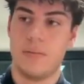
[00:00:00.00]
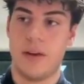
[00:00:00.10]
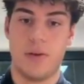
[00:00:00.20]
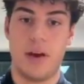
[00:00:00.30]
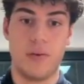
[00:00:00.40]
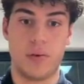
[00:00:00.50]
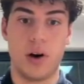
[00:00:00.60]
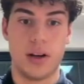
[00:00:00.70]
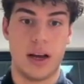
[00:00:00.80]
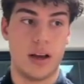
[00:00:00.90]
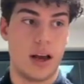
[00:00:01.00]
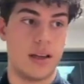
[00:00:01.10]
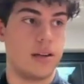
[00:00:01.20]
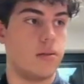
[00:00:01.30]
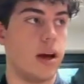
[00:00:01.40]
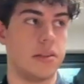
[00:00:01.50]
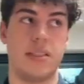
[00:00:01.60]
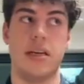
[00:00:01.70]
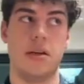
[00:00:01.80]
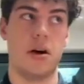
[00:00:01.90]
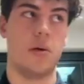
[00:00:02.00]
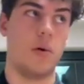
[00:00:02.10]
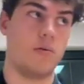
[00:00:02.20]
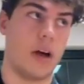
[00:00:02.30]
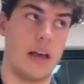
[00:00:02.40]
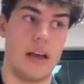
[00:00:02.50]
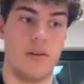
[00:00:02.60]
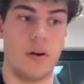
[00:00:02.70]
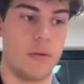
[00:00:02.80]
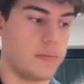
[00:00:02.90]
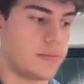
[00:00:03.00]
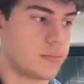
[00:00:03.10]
if you've got a CEO of a